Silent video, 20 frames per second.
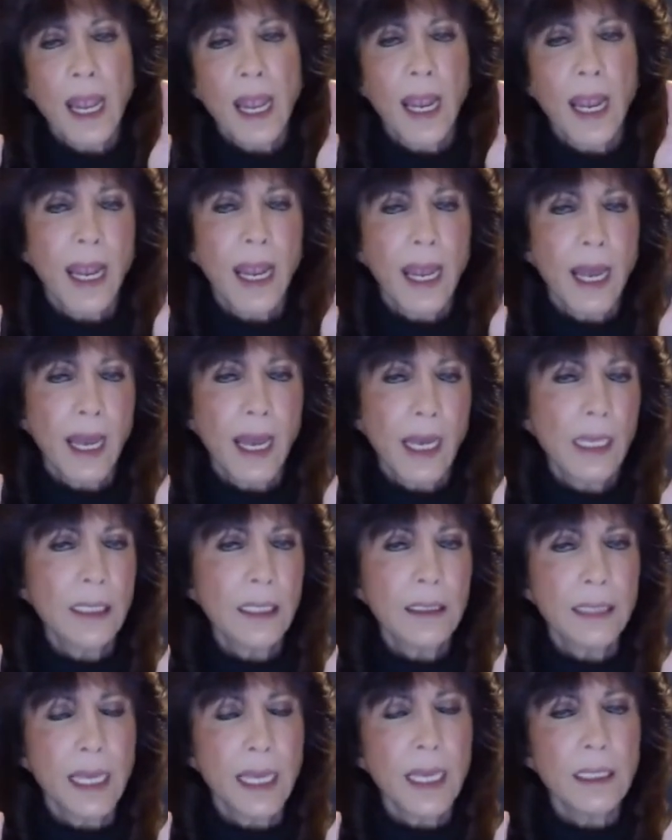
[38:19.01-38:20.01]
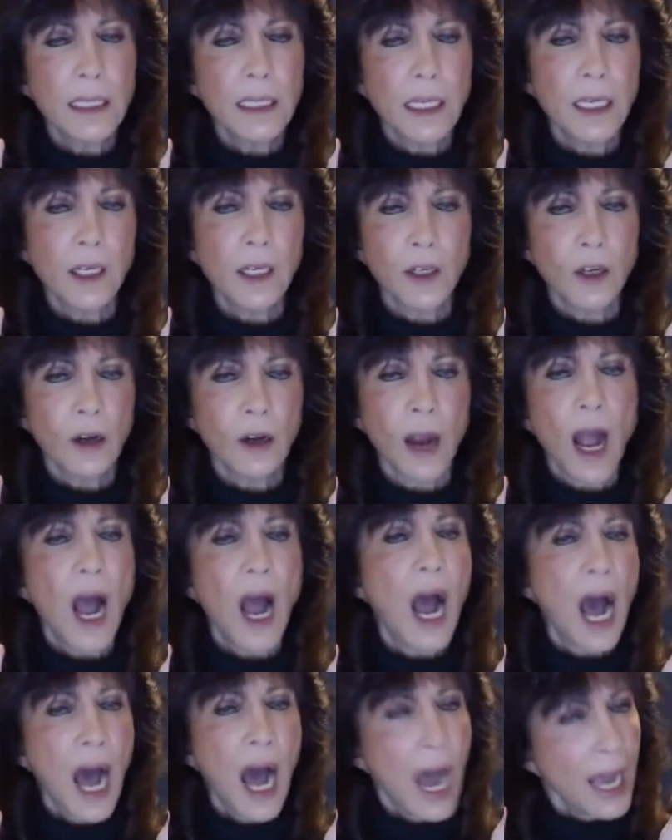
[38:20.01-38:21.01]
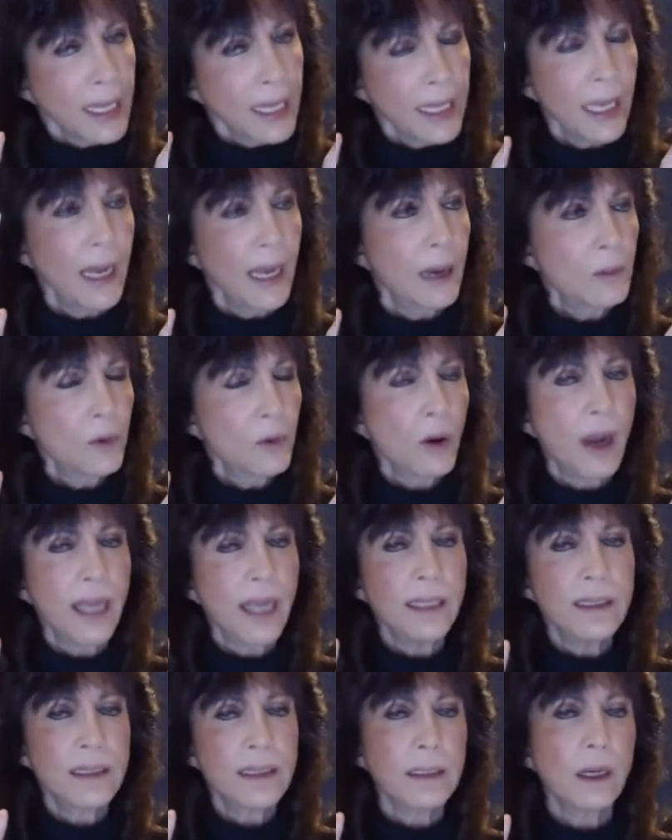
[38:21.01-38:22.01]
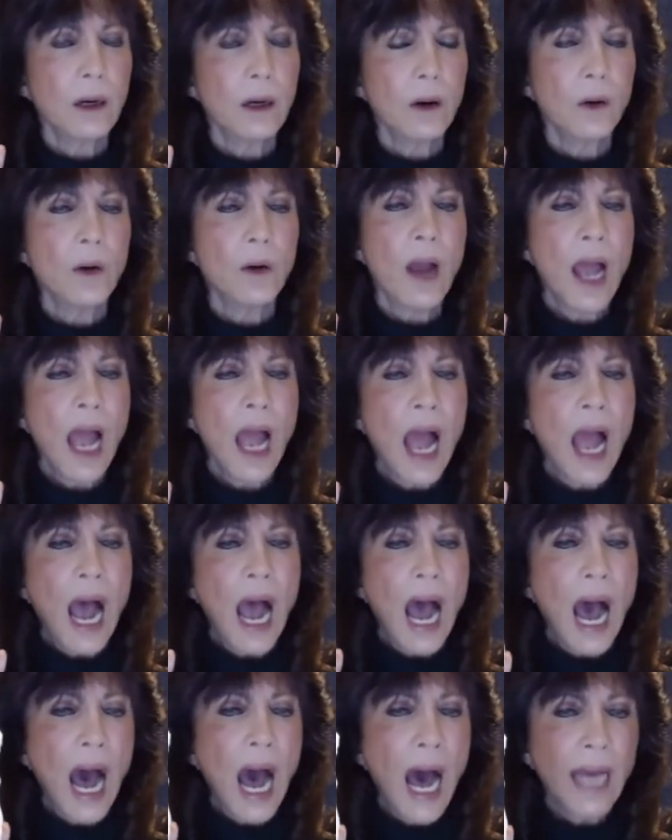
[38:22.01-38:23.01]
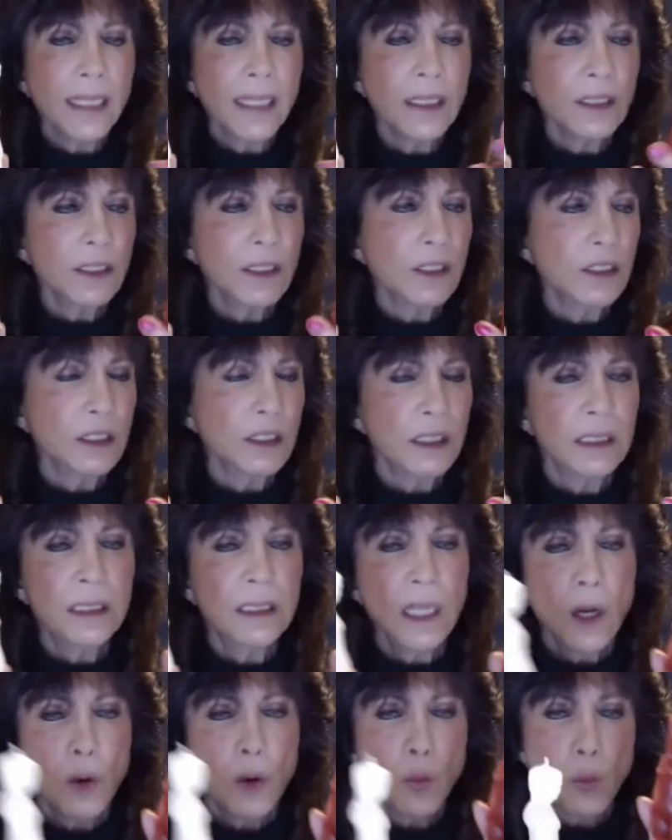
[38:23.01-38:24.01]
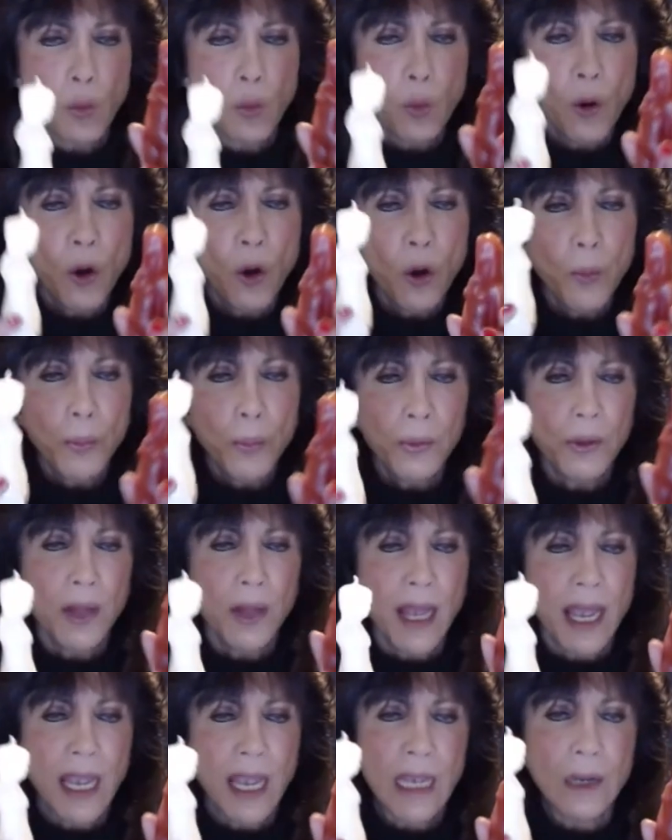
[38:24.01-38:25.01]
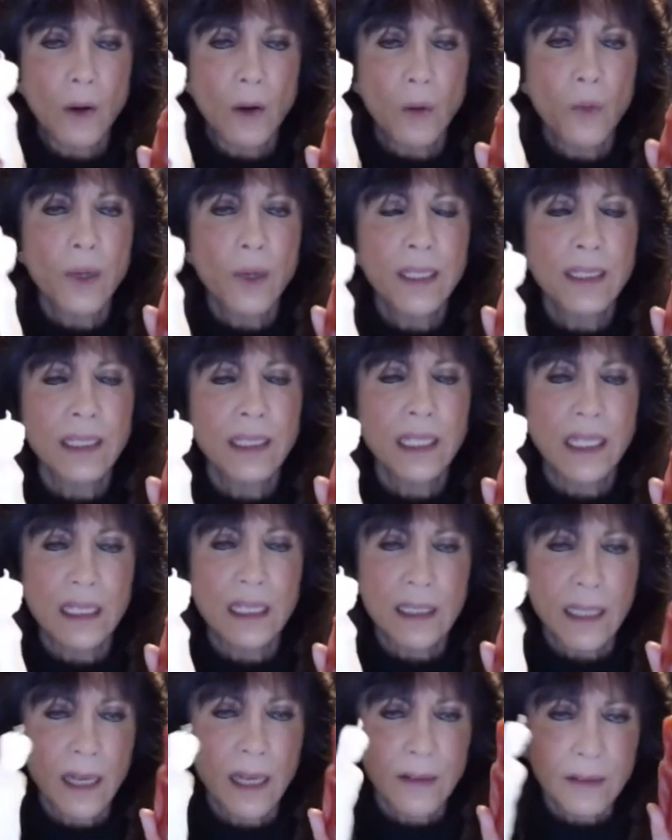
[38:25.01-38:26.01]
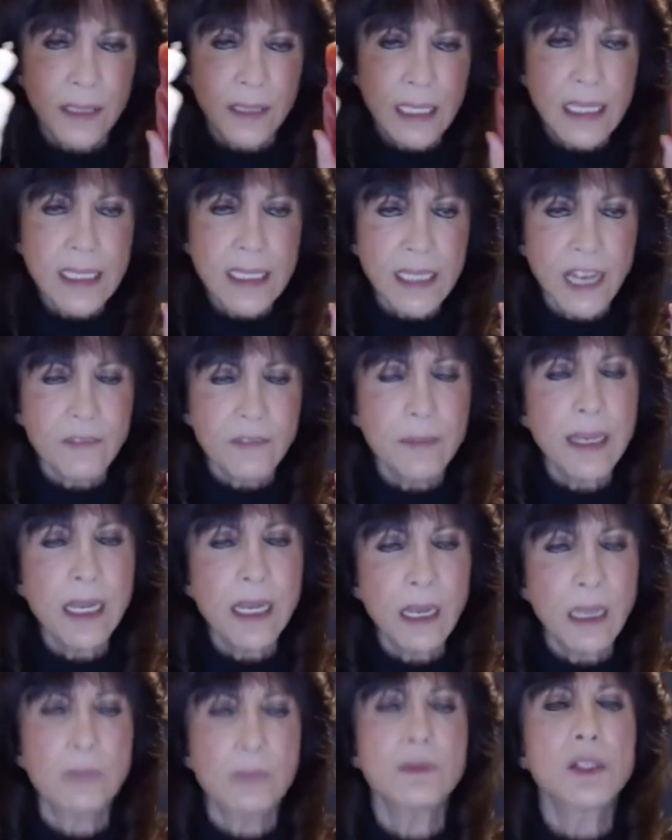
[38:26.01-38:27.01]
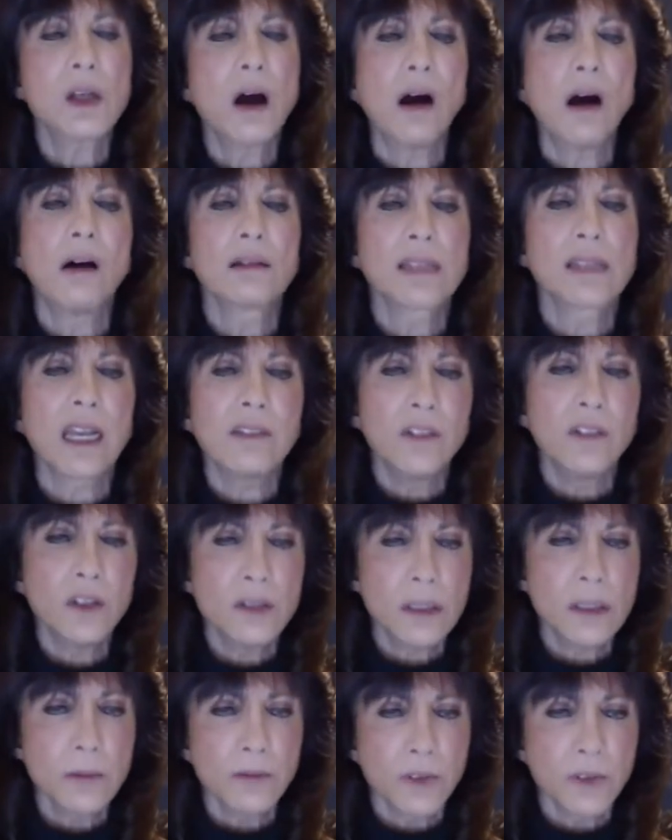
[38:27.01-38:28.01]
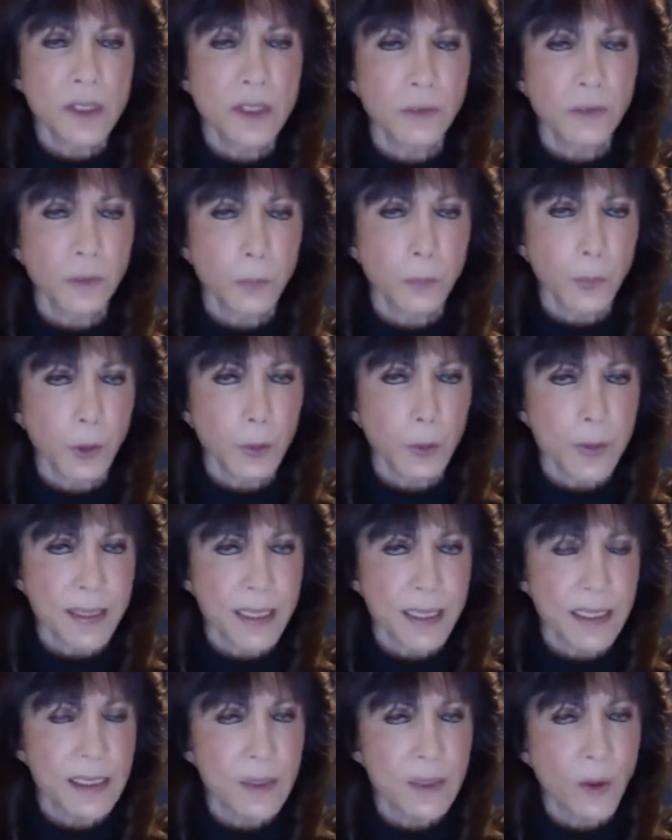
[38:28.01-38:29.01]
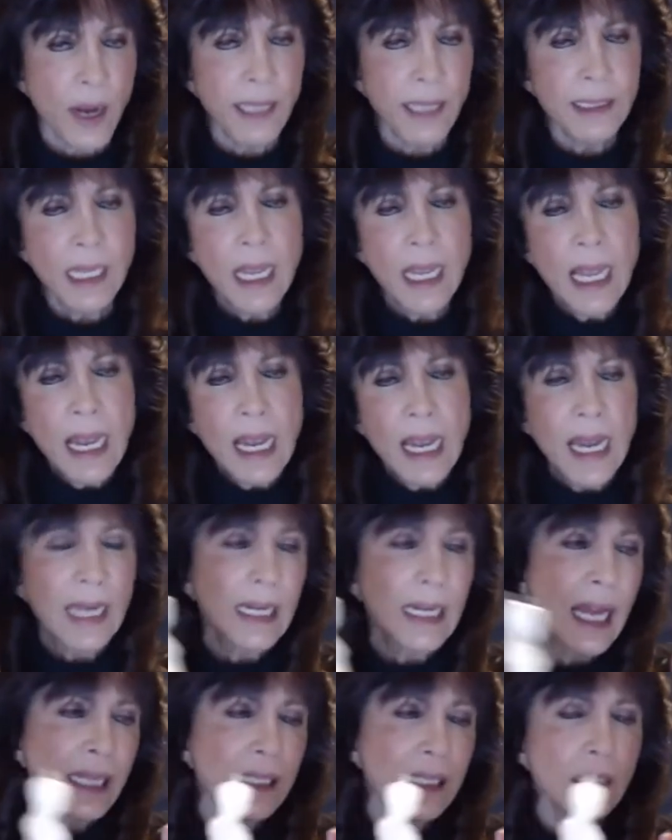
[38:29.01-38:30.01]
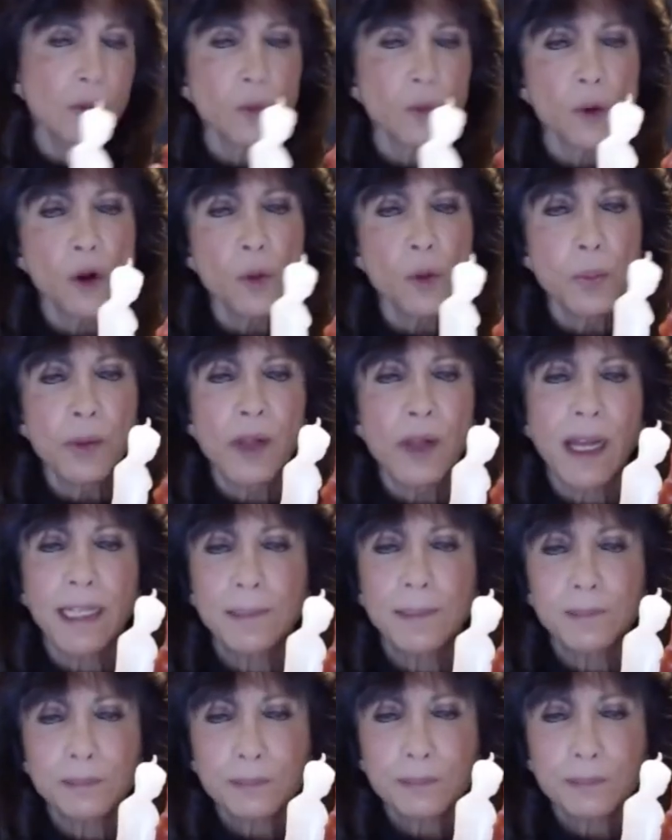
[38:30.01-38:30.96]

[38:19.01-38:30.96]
And then here I am, right? So I could role play with these. Now these have become dolls. I've used them for different purposes, right? And I can role play.